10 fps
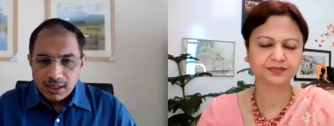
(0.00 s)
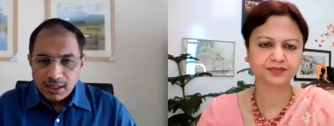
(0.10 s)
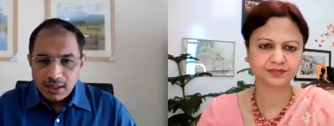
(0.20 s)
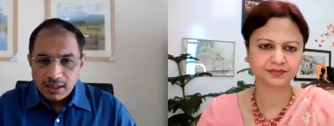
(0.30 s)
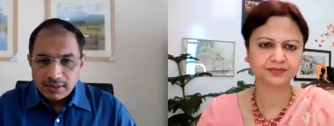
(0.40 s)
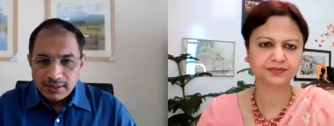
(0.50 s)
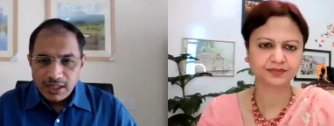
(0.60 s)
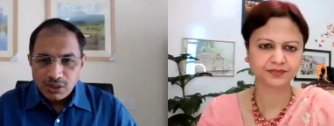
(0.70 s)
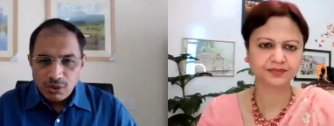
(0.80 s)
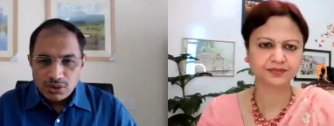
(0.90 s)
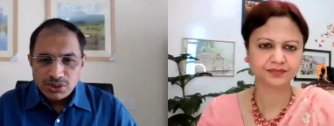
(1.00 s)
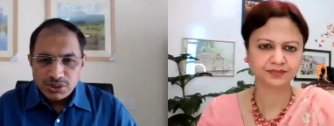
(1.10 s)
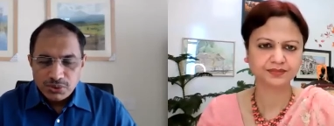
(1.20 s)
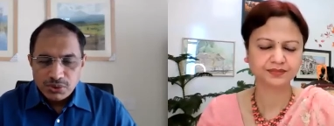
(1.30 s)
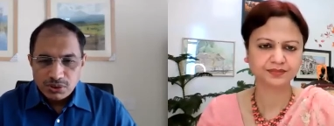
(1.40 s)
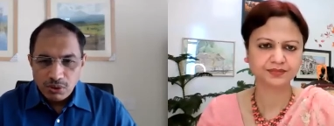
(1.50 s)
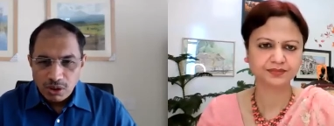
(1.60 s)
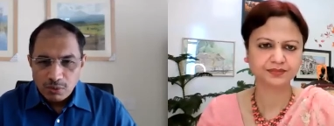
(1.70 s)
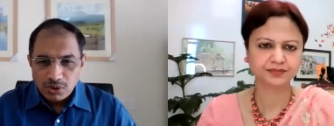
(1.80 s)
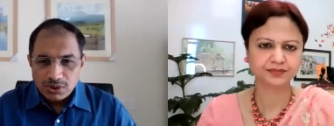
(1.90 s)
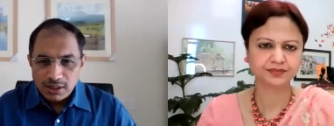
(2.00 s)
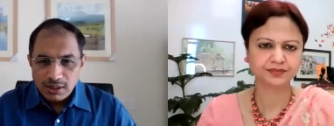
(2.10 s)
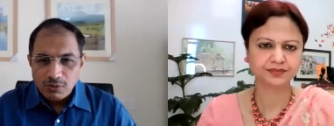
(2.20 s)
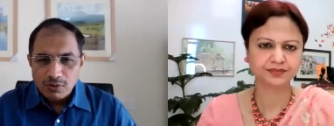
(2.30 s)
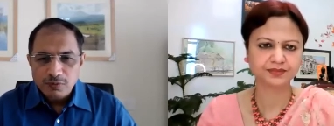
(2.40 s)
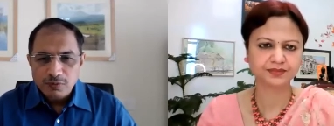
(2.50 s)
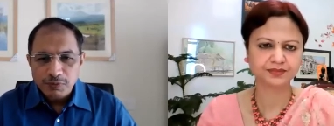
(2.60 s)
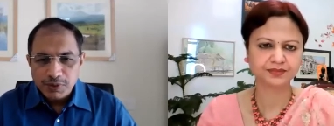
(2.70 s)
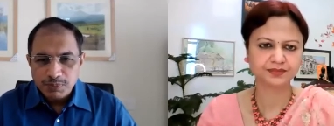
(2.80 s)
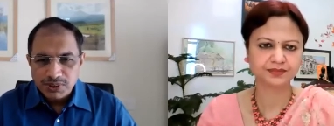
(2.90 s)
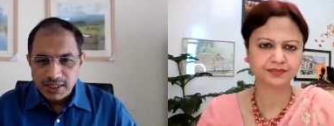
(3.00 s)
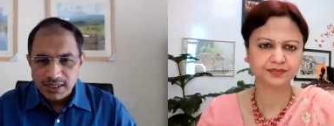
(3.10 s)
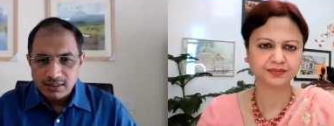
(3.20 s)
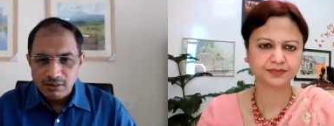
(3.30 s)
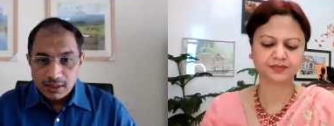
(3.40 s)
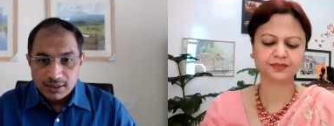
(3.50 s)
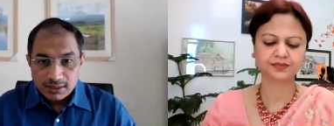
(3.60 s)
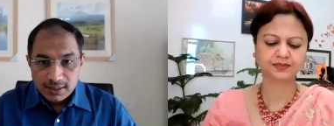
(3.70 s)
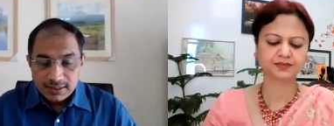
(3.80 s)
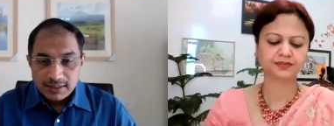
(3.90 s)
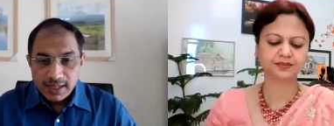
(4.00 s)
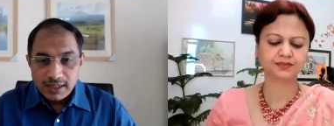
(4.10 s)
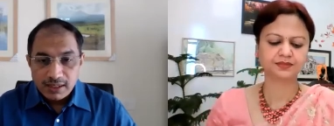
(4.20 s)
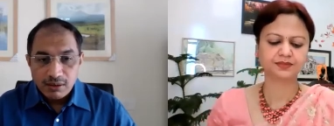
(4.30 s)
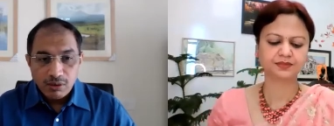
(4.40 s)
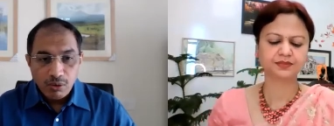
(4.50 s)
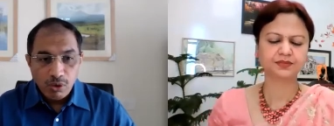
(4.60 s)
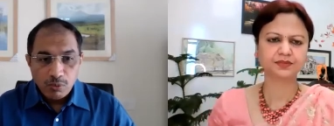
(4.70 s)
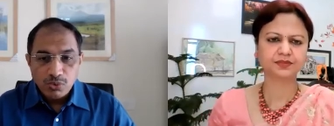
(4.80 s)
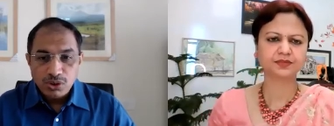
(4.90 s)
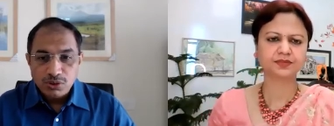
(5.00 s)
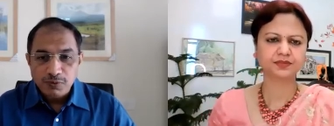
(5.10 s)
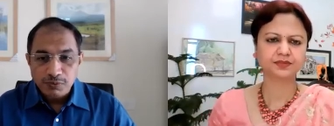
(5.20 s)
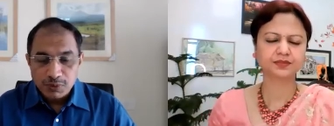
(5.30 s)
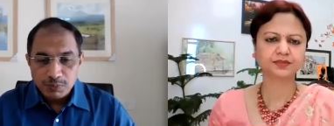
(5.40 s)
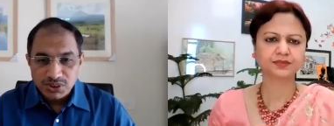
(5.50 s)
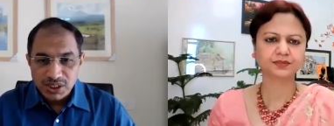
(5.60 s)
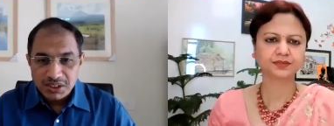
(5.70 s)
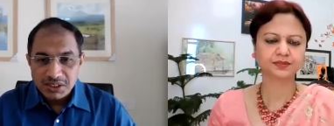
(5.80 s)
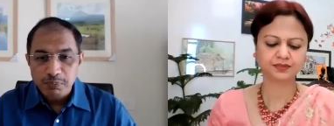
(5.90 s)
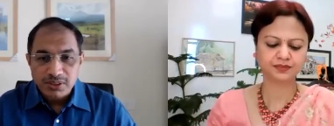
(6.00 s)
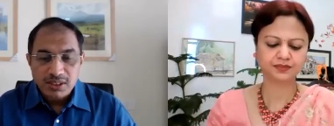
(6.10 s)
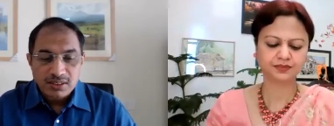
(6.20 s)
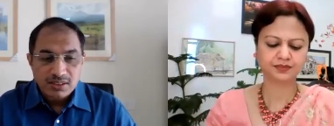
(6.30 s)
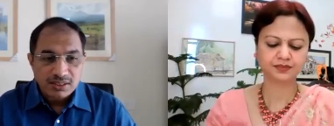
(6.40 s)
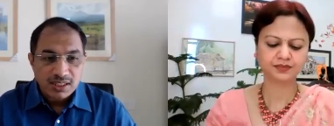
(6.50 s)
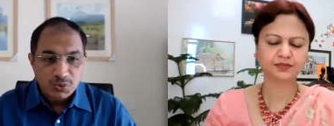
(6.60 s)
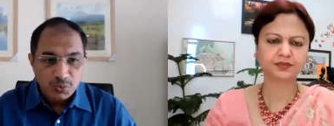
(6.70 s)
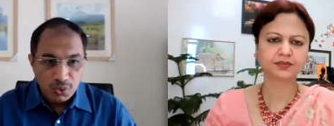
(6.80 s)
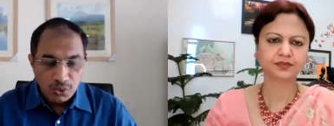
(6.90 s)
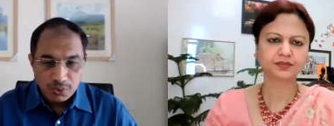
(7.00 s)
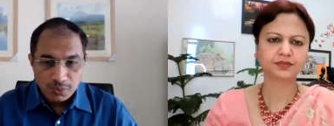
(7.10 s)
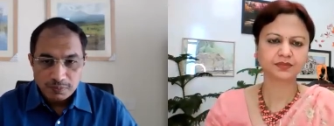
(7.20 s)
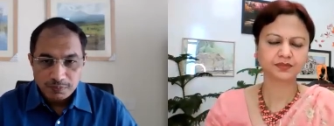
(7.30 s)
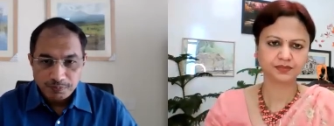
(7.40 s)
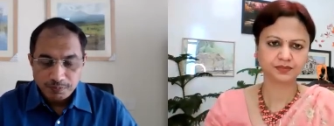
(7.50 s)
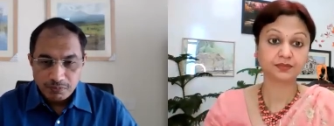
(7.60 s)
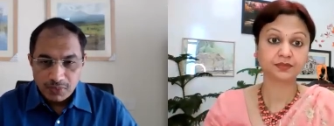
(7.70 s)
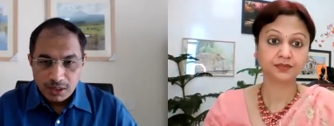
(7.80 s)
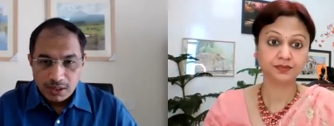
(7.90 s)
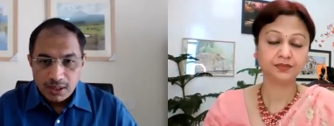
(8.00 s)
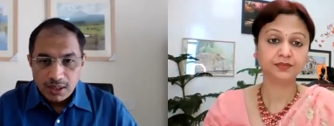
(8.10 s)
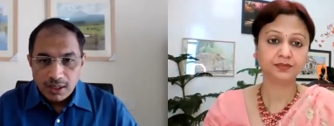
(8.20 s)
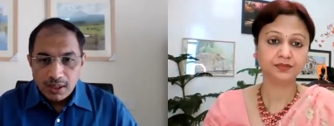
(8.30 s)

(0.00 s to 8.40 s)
Speaker 1: uh, that constitutes almost around 50%, suggesting that almost 50% present in stage 4. Mm-hmm.